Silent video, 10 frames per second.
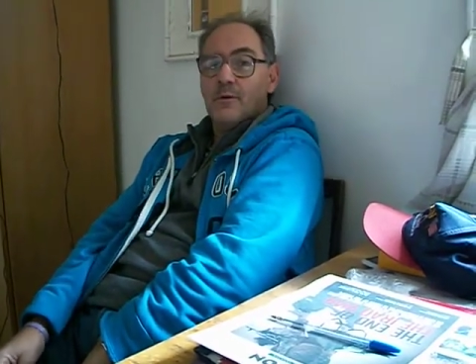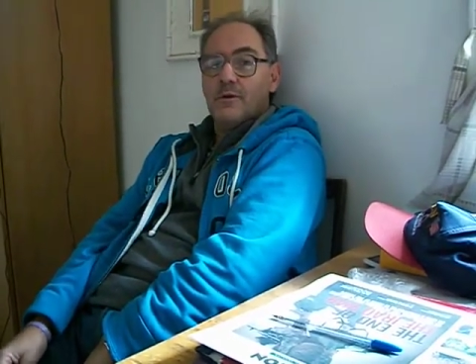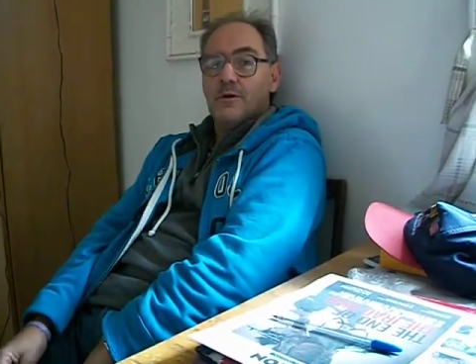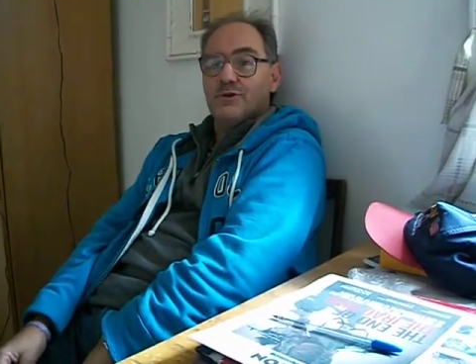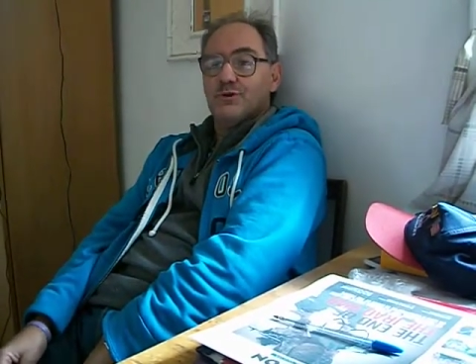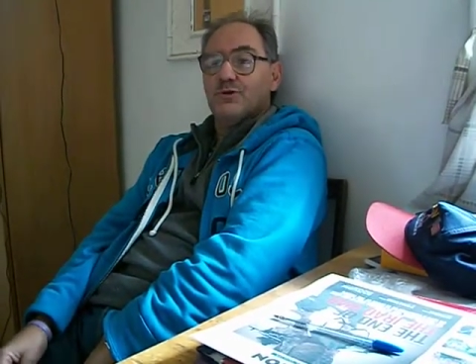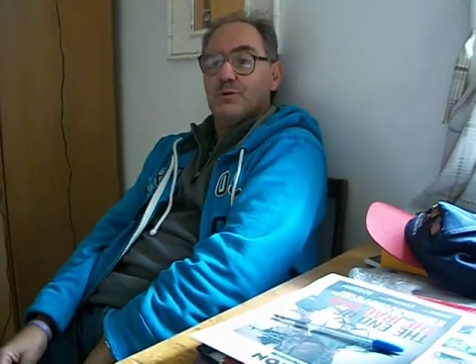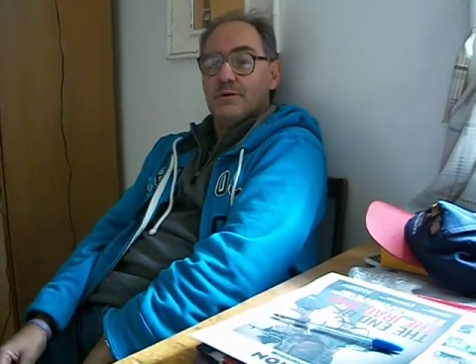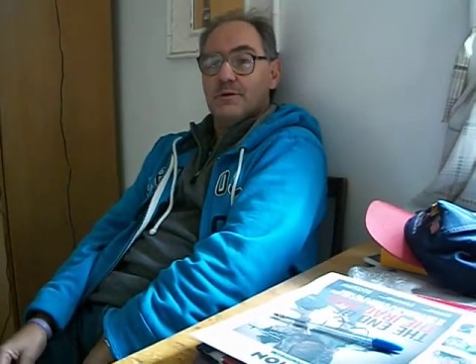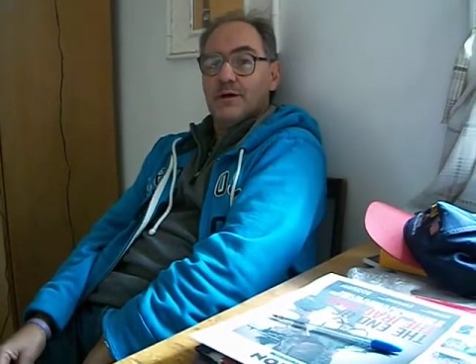Well, as
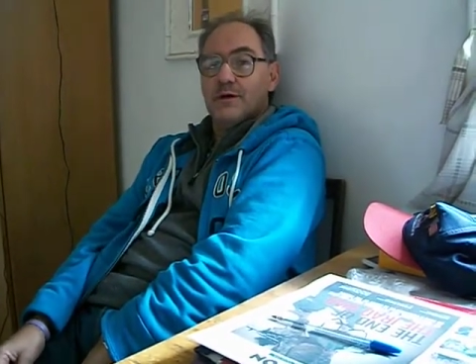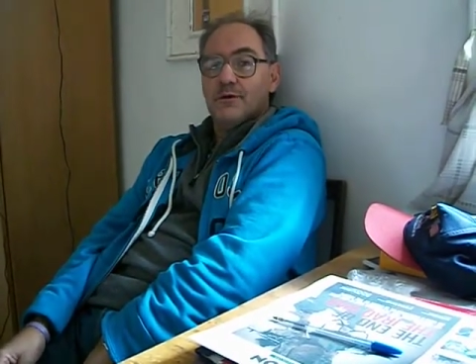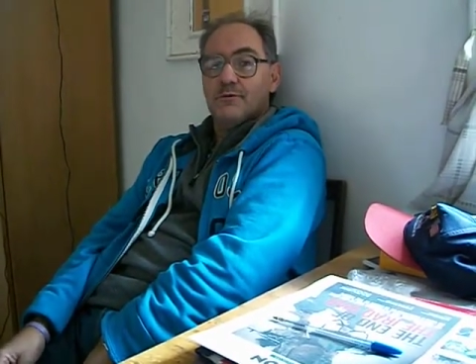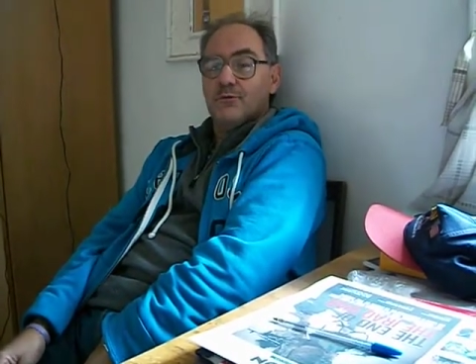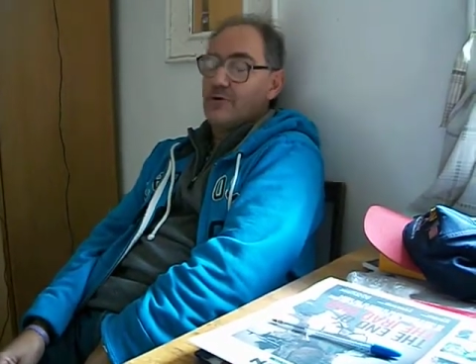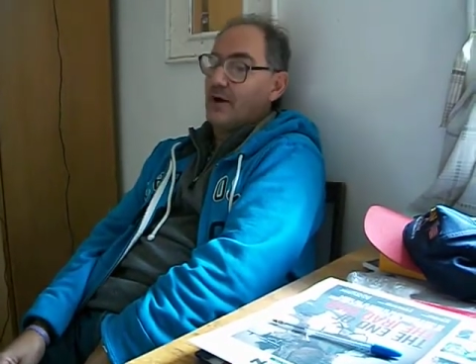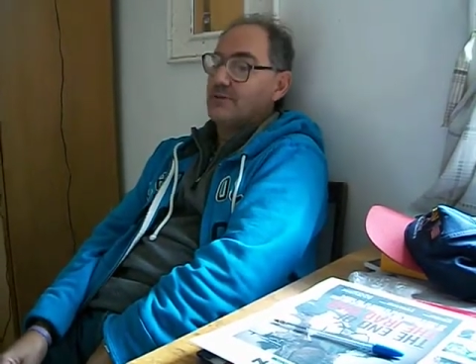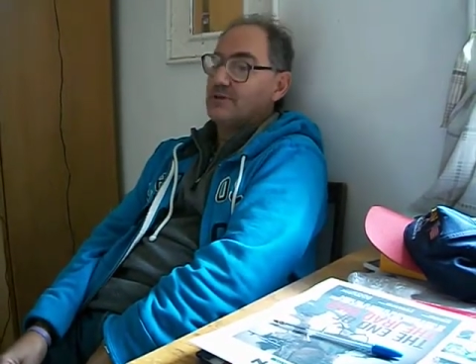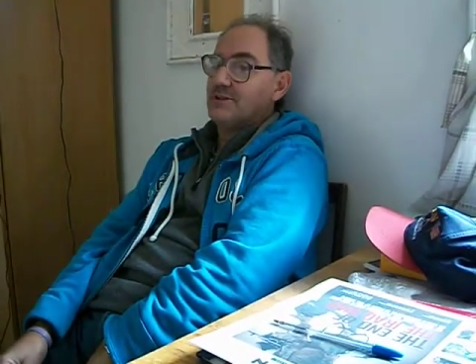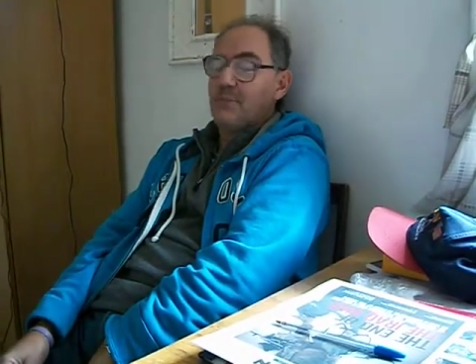usual,
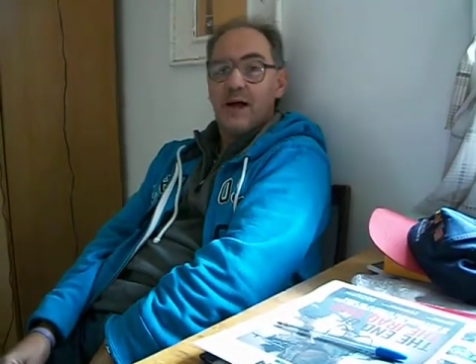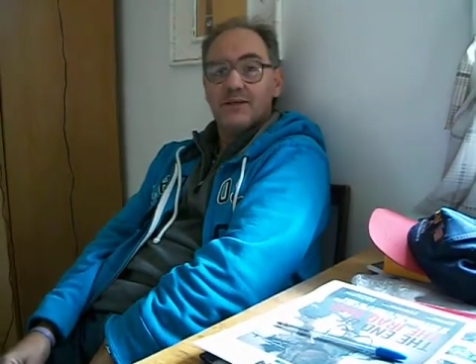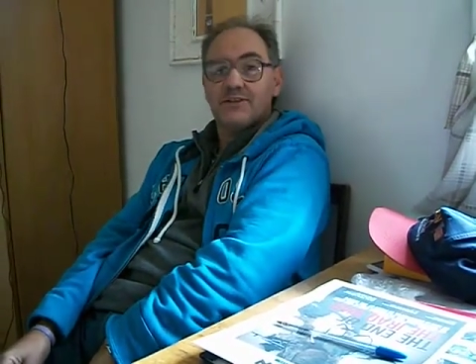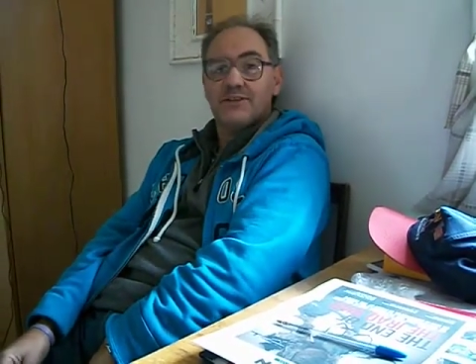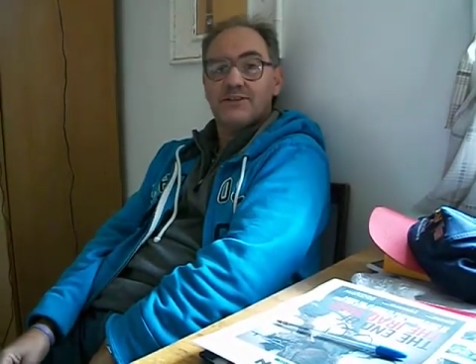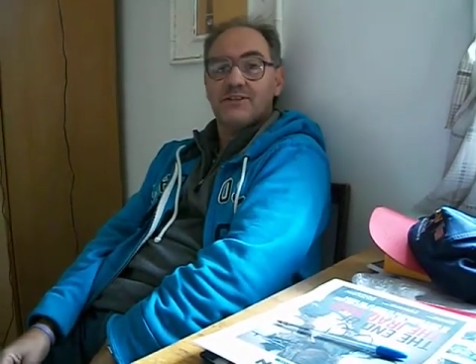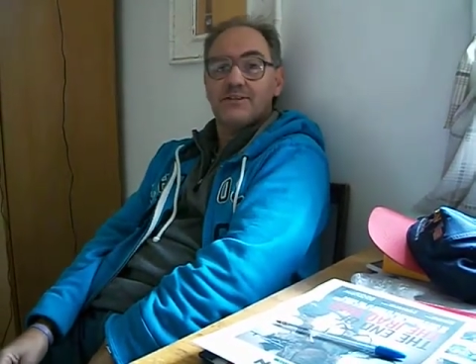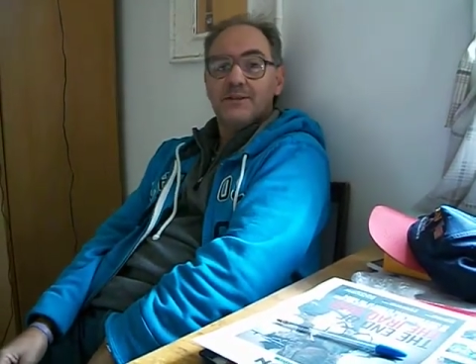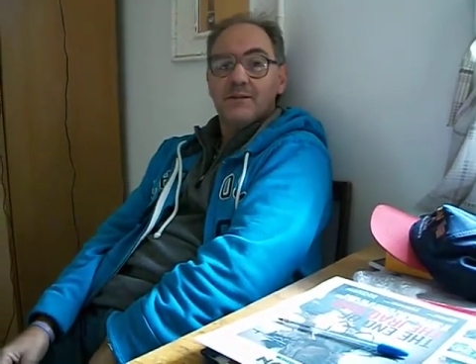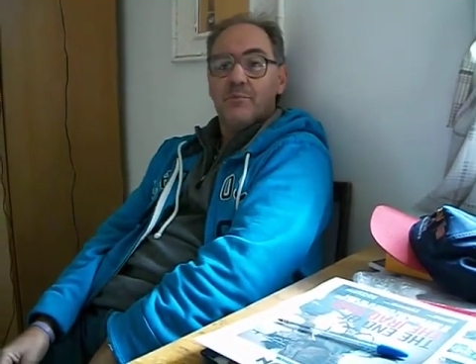2000 has passed us
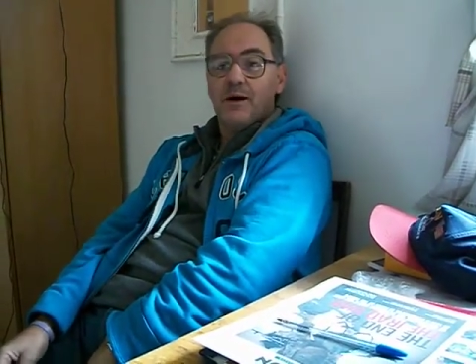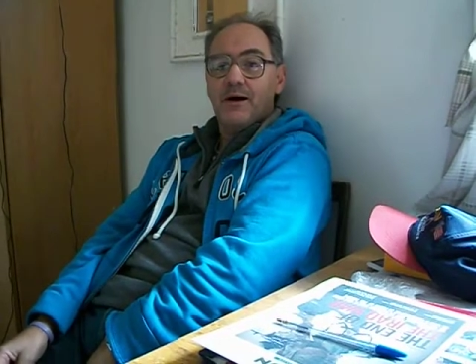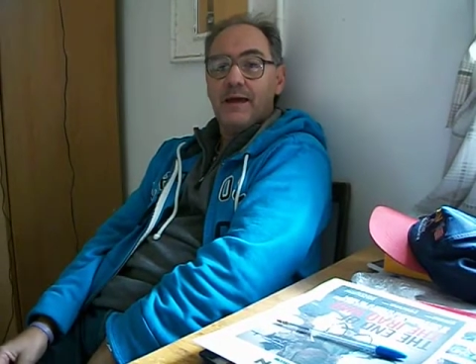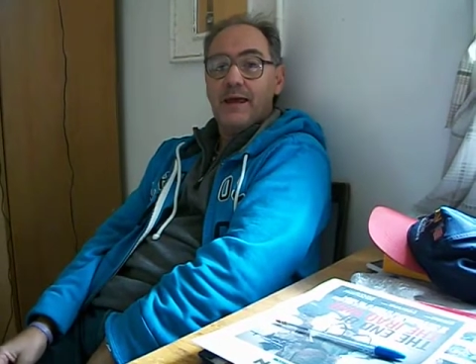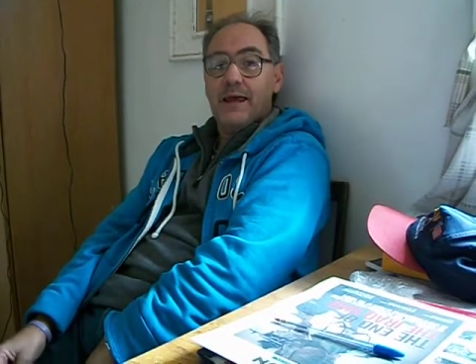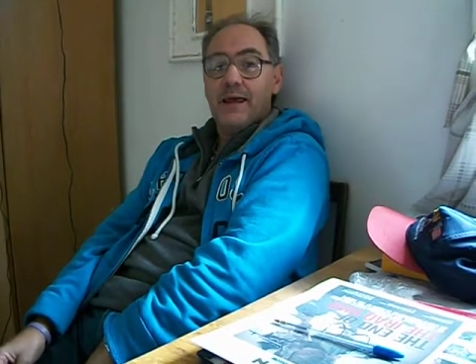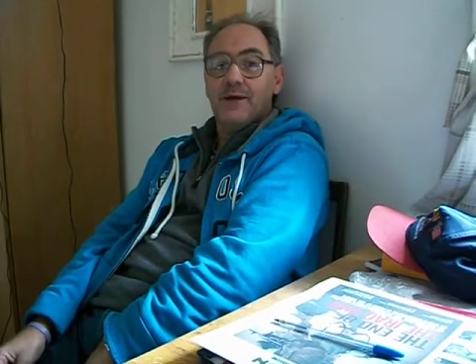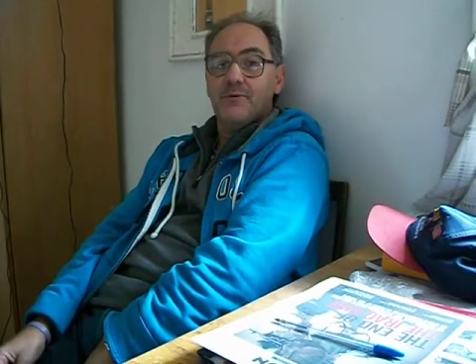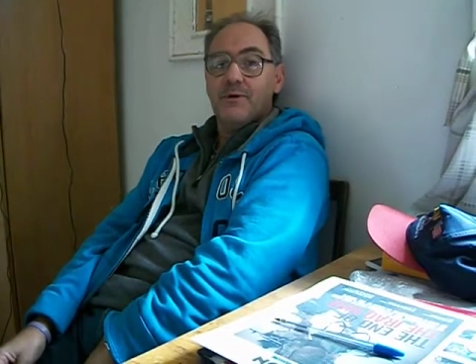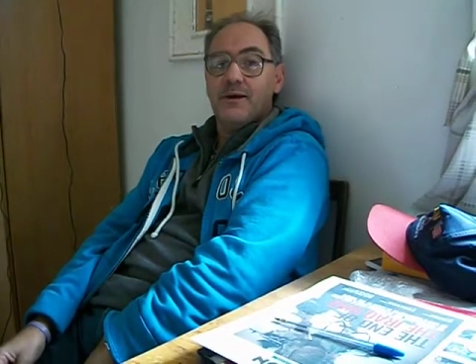by,
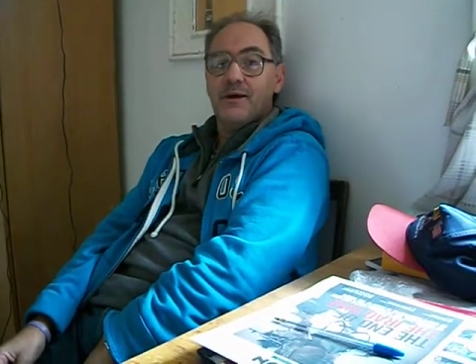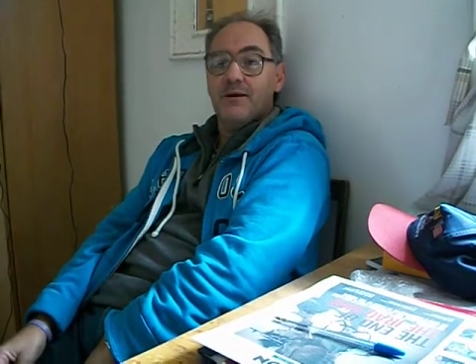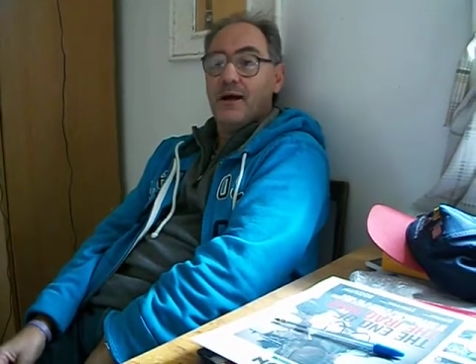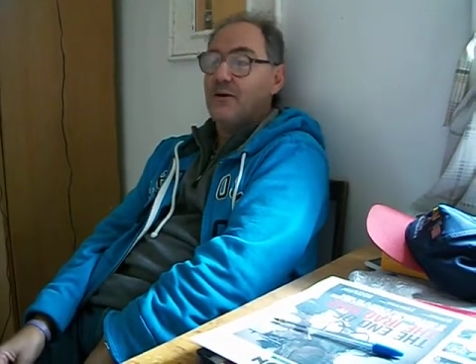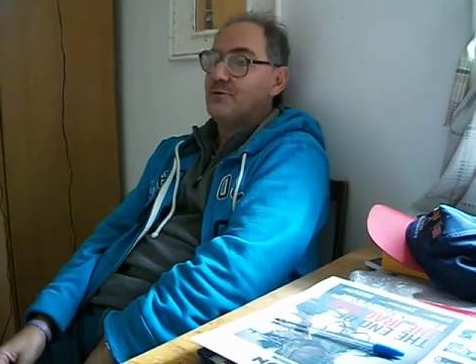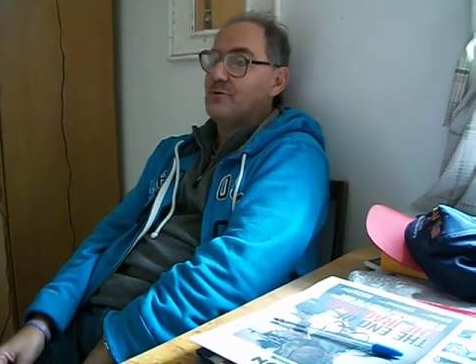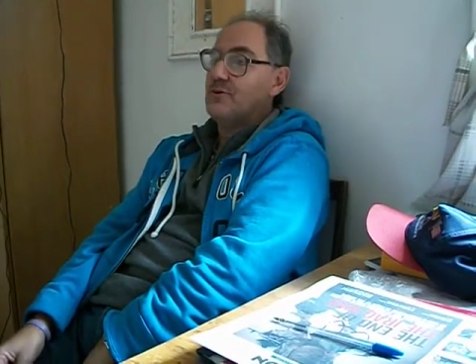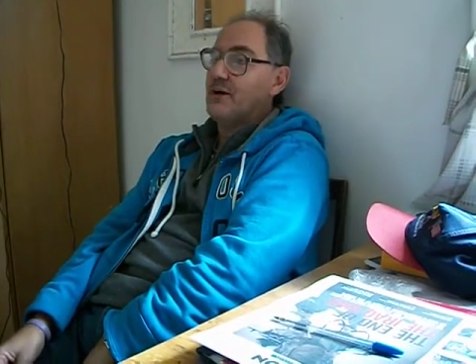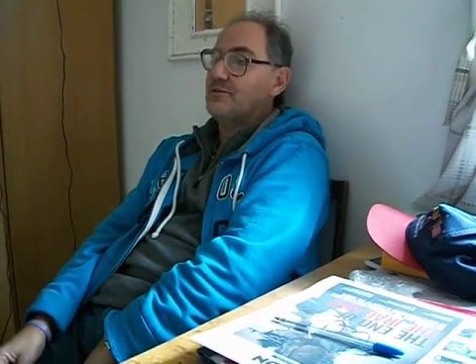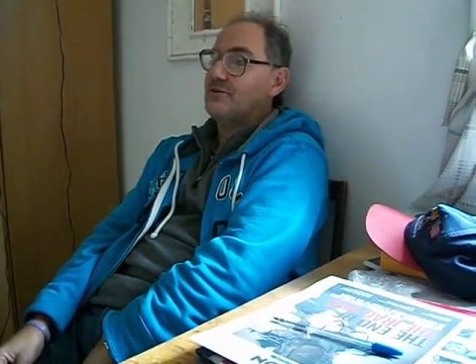and we are now in
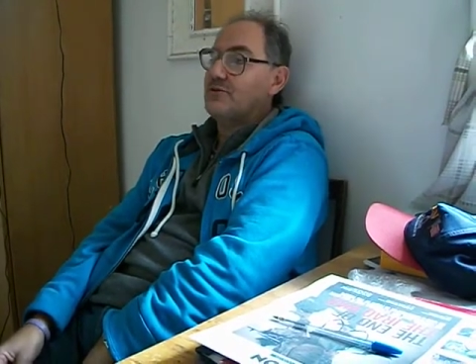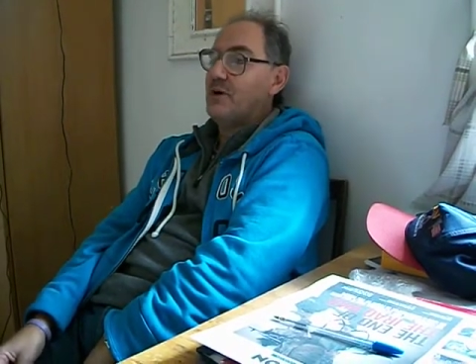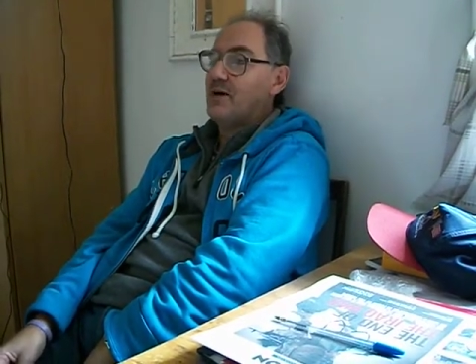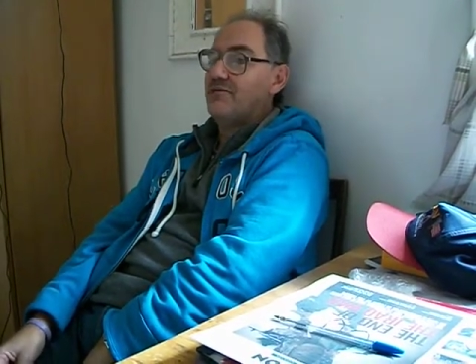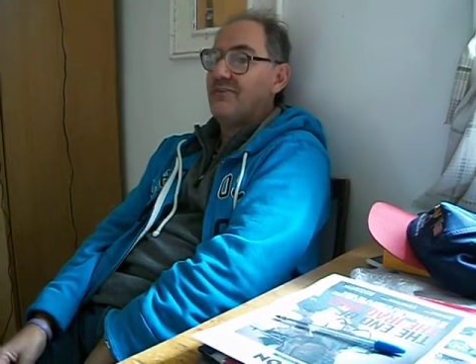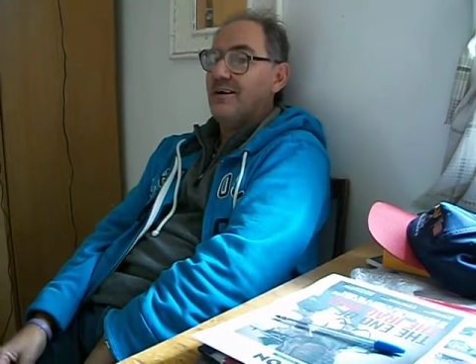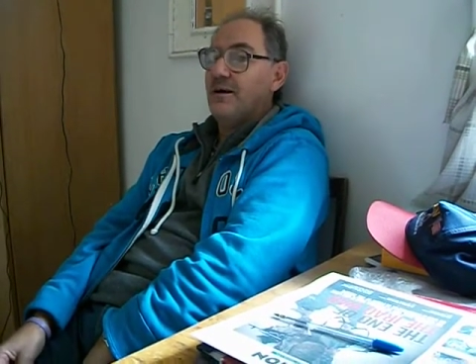2012.